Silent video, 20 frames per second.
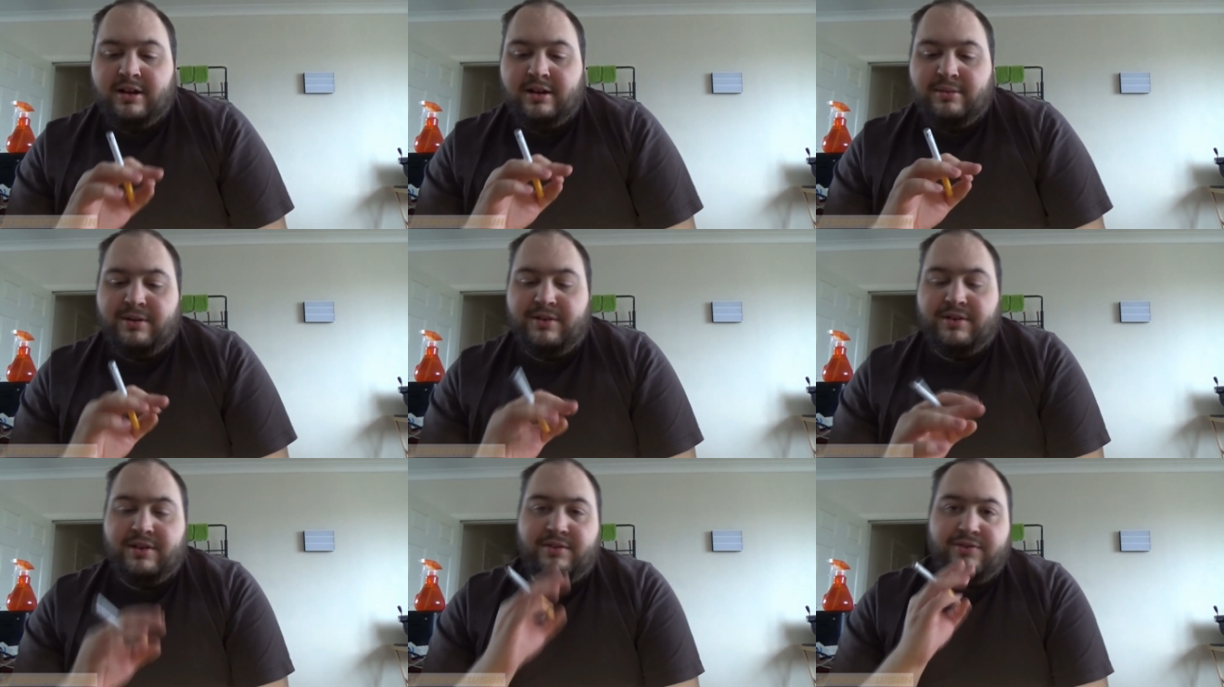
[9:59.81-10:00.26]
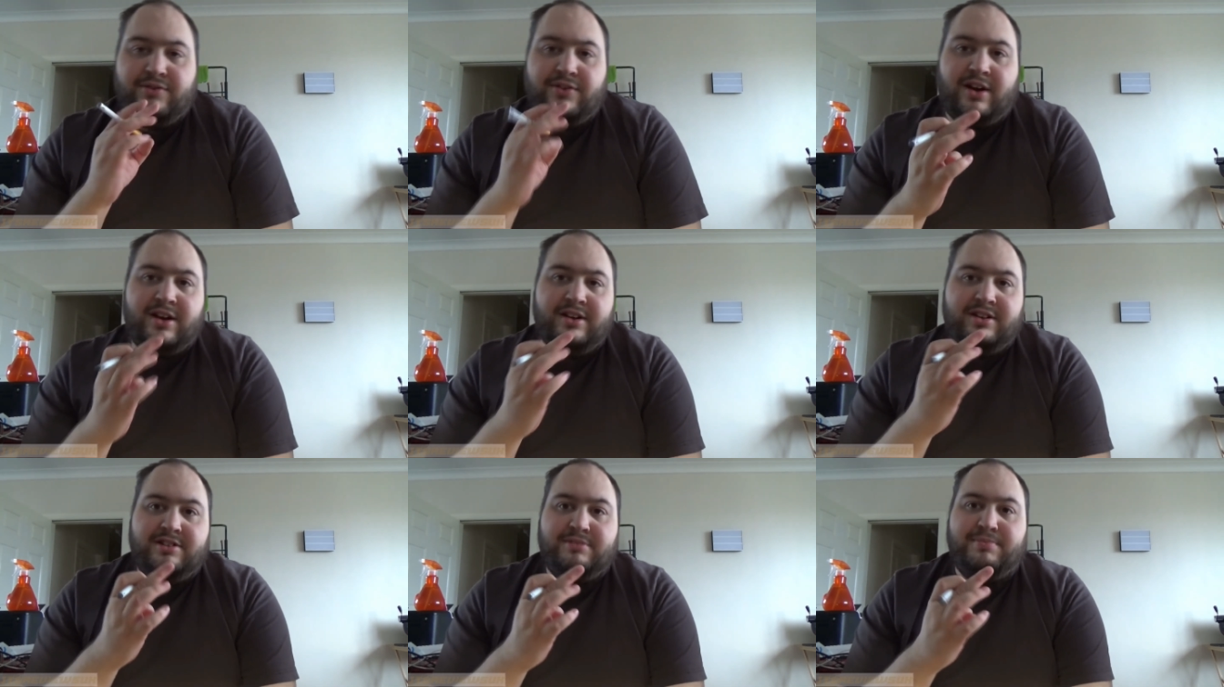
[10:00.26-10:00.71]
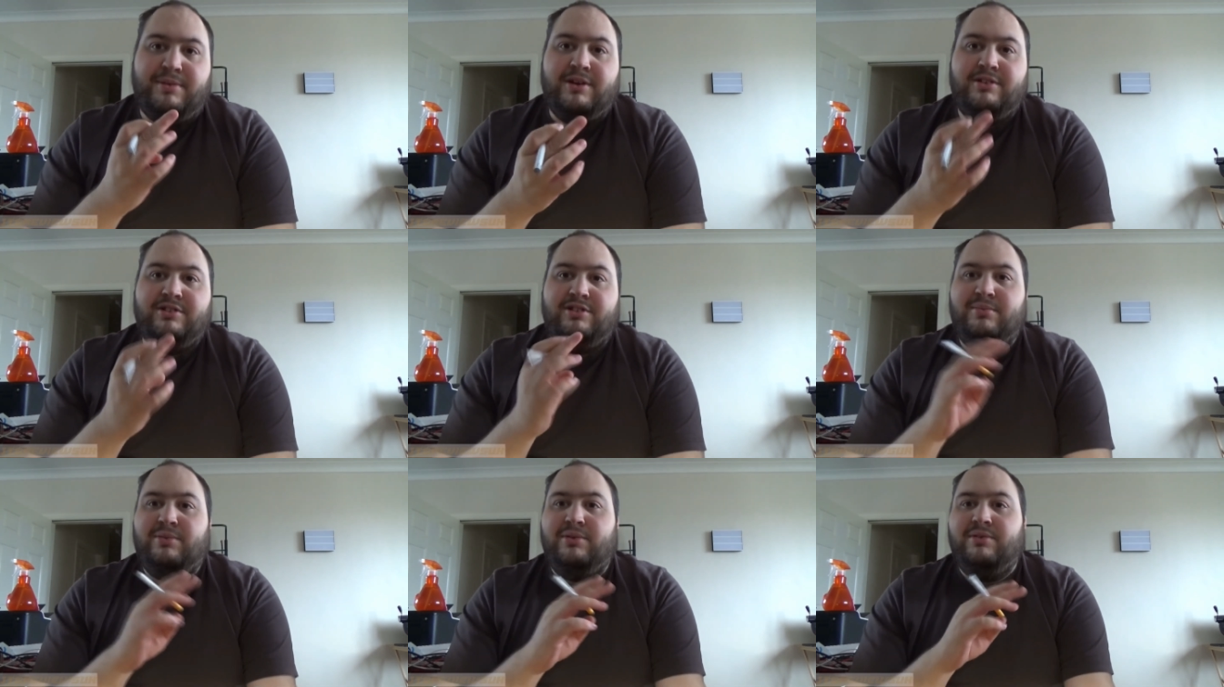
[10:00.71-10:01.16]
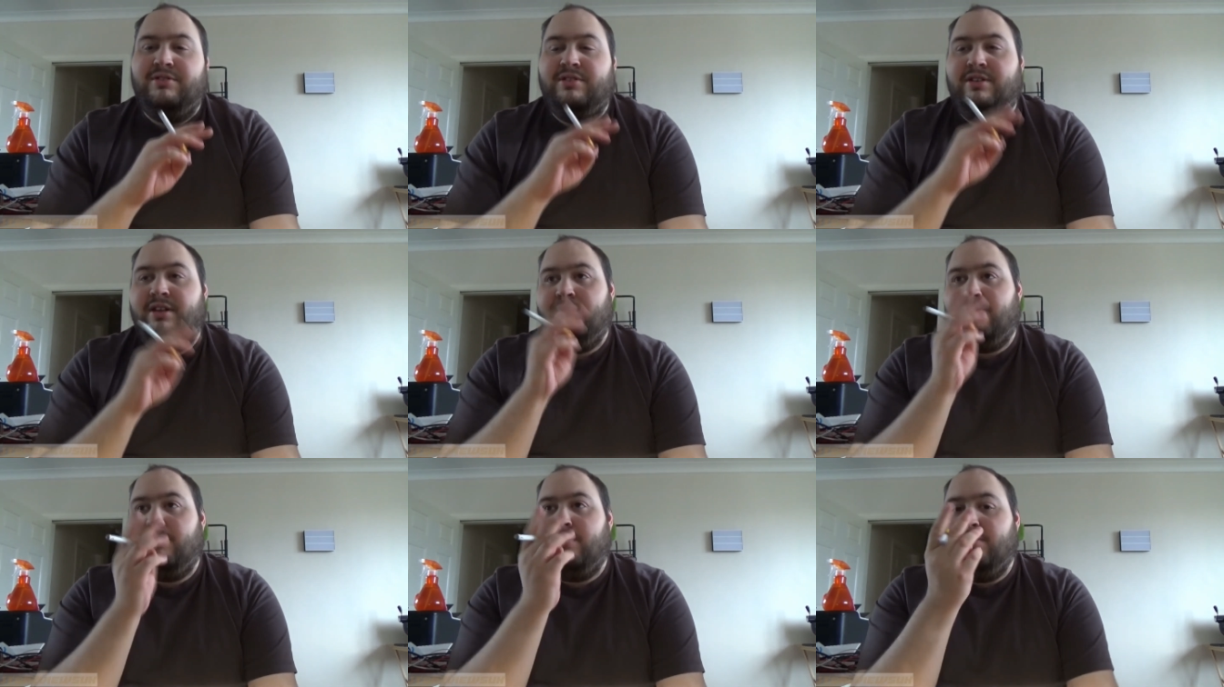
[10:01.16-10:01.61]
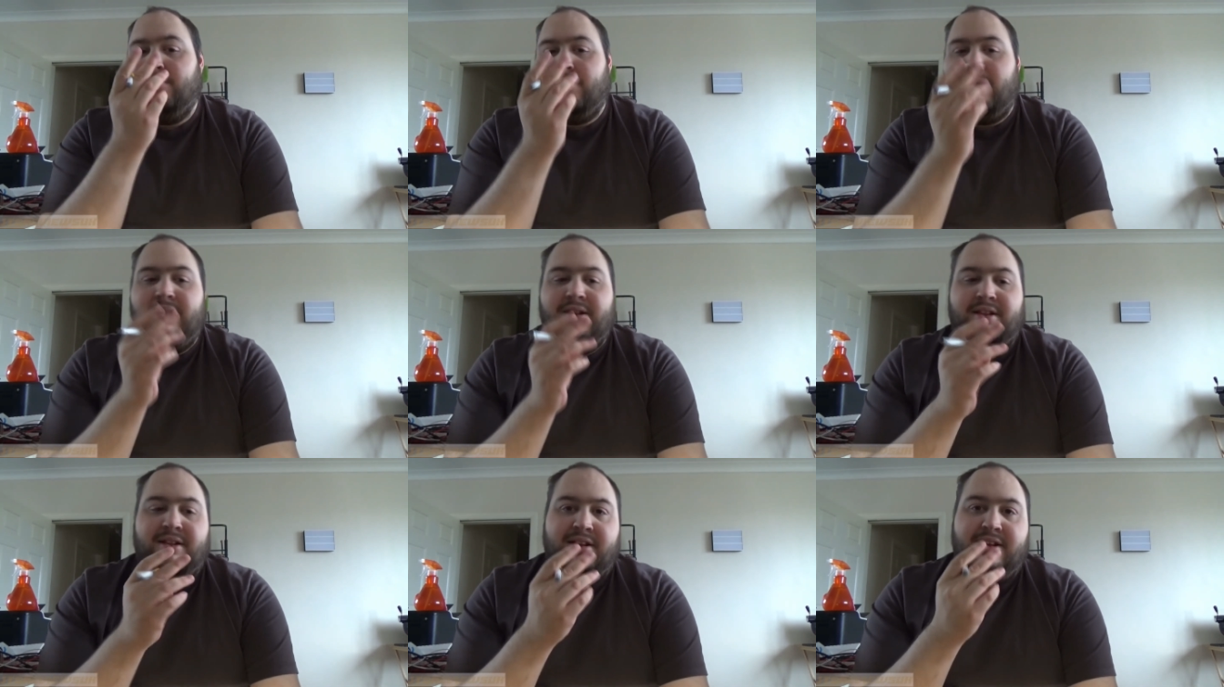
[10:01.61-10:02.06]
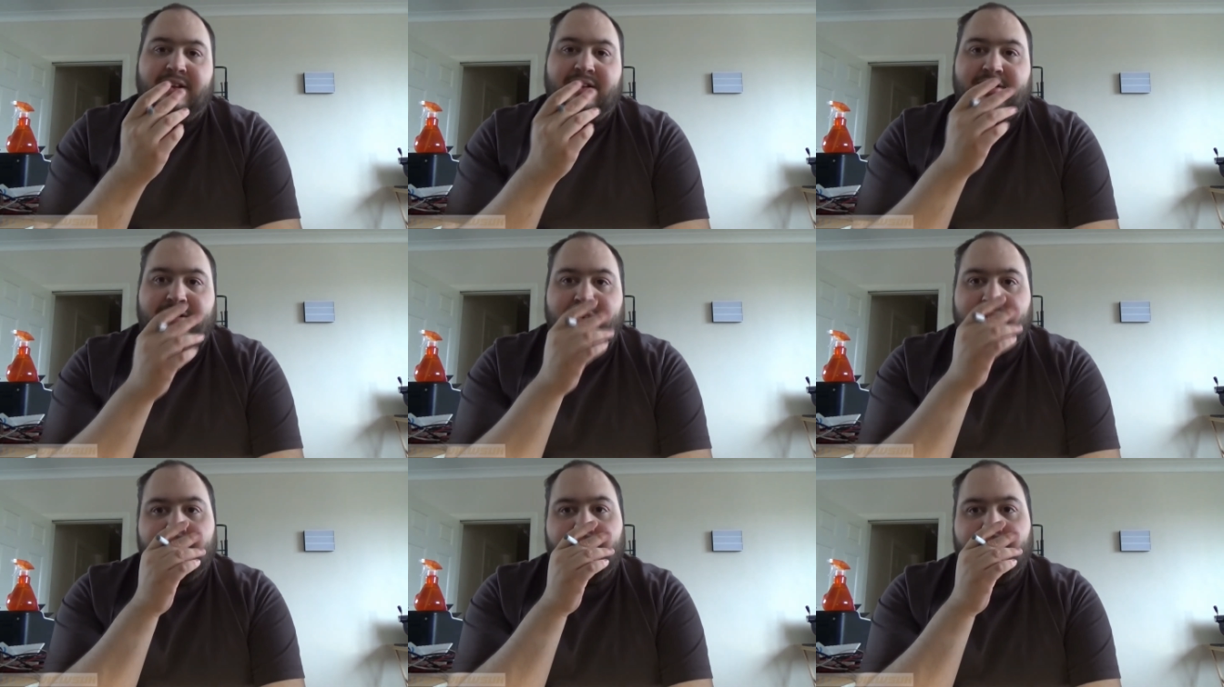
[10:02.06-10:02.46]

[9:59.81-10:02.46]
But if you can find disposables, they're probably better than this